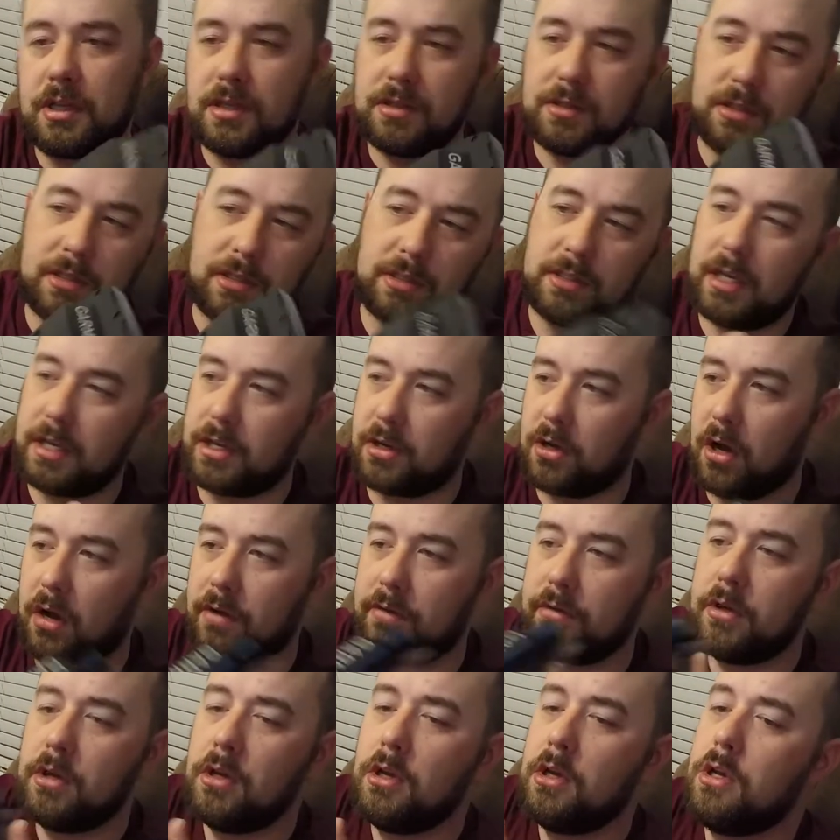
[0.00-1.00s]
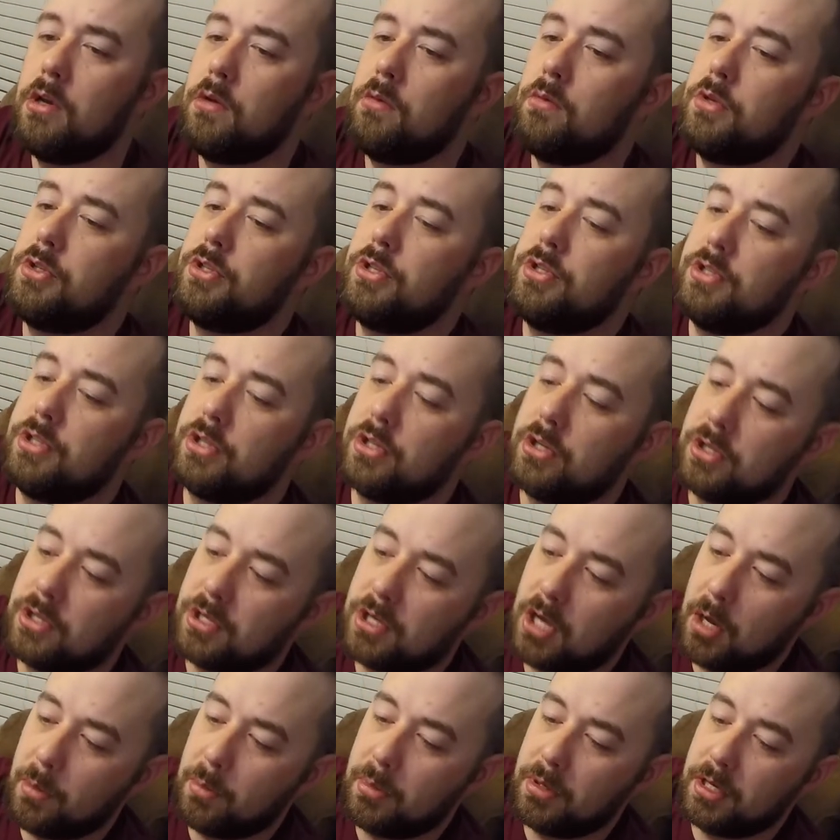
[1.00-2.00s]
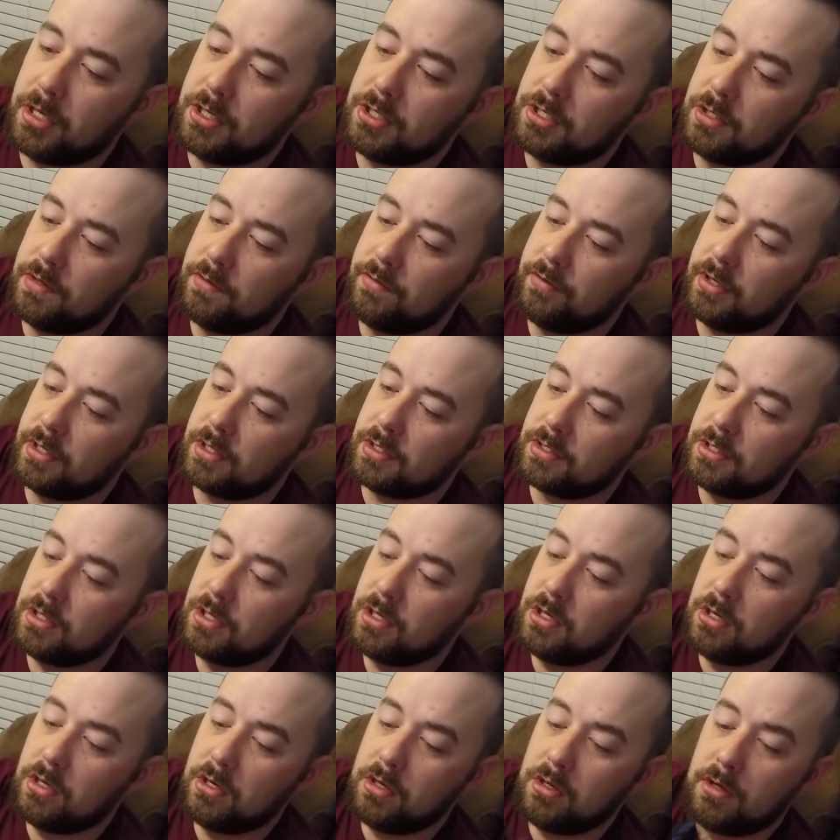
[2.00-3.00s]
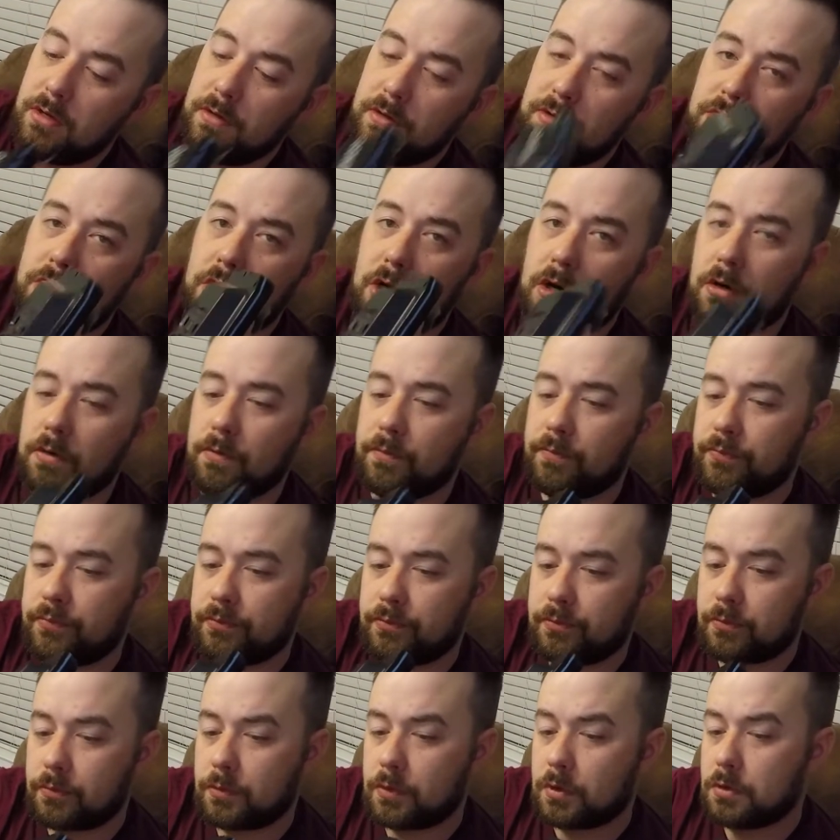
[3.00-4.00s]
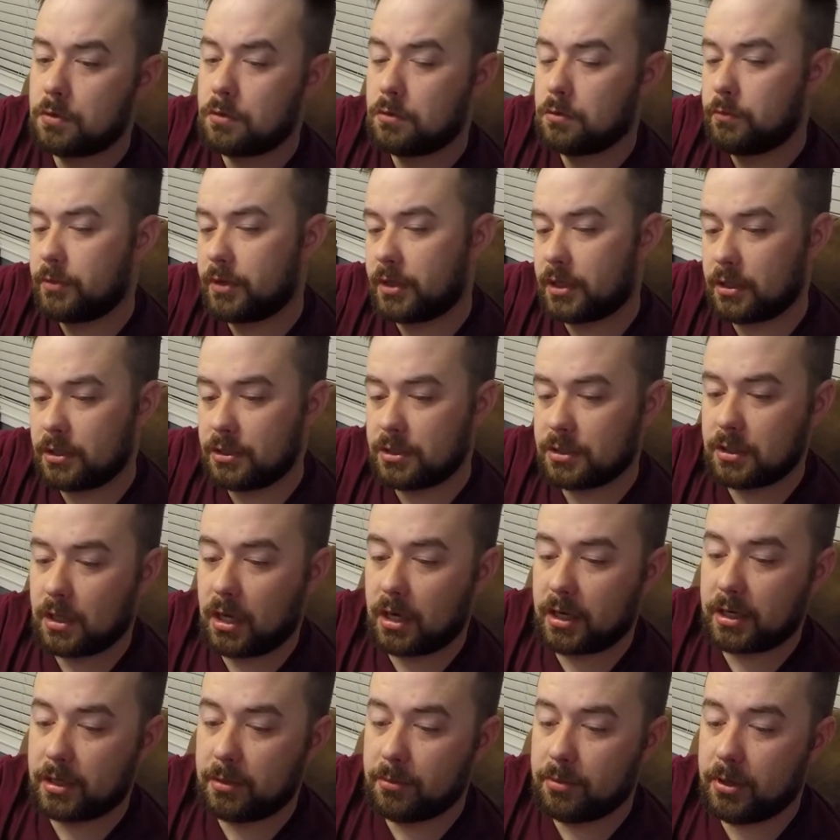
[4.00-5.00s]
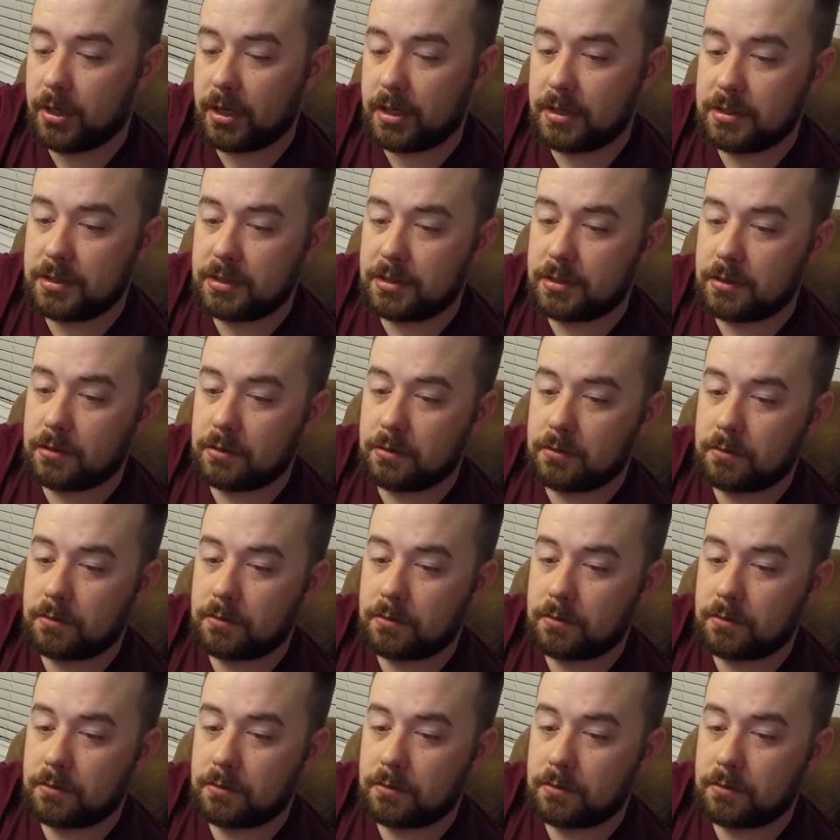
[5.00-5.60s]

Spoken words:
easy to take off, which is a good combination of things. So we can just lock it in place,